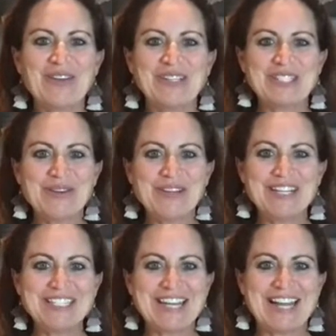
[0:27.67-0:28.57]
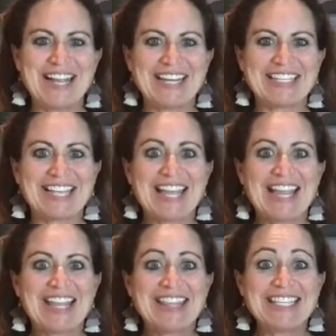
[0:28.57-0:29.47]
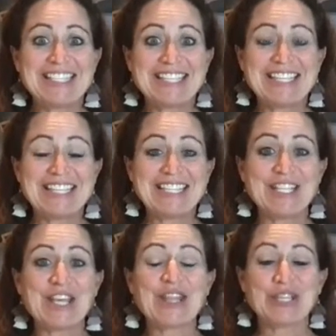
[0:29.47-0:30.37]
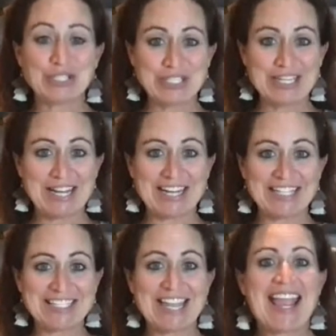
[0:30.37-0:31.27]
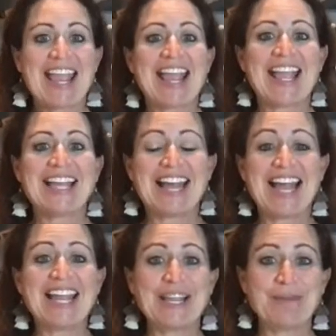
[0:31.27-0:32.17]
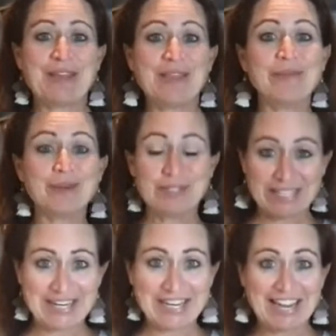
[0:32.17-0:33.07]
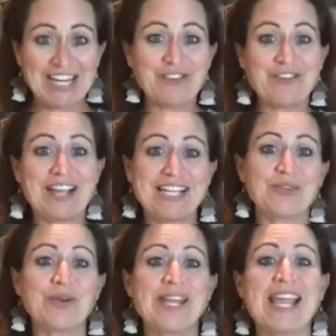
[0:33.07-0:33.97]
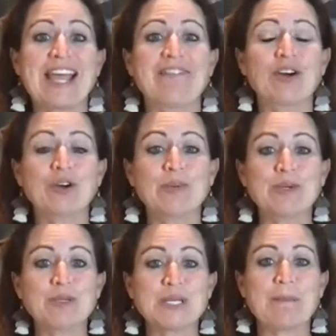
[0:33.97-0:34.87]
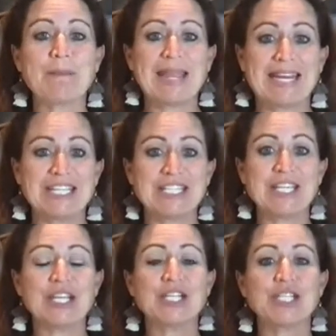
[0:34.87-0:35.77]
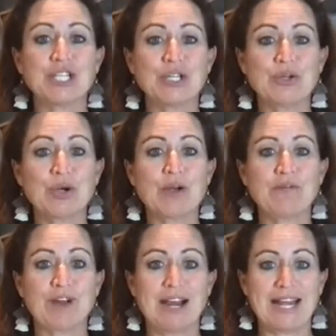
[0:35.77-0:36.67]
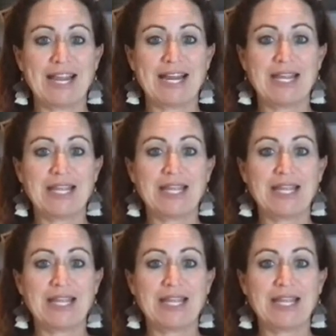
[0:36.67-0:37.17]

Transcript: What's going on tonight? This is Thursday night, and I am in the boutique, and you guys, we have almost made it to Friday.